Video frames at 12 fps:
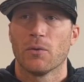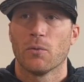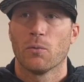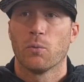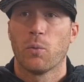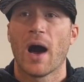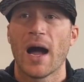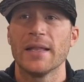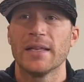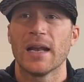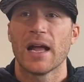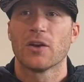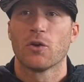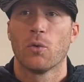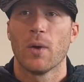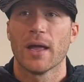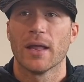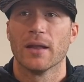Why did I
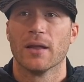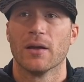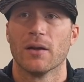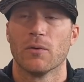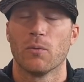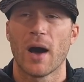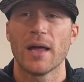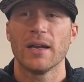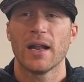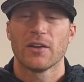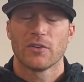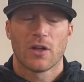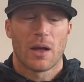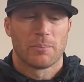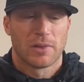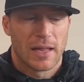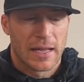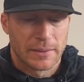quit? Why did I stop
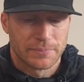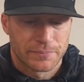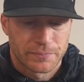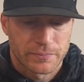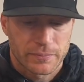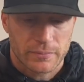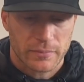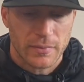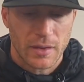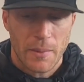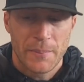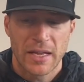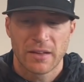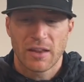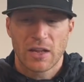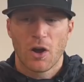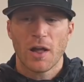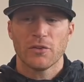playing? Because I
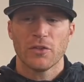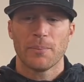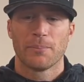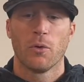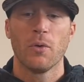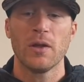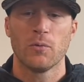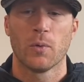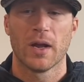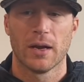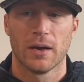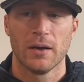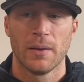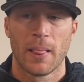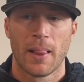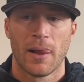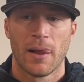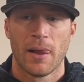got to the point where
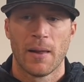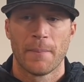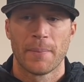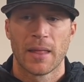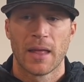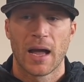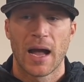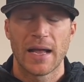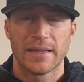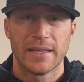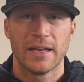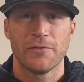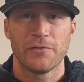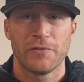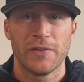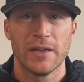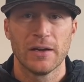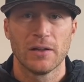I didn't
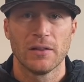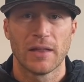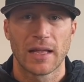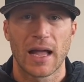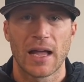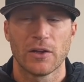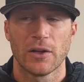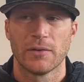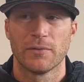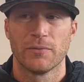feel like I could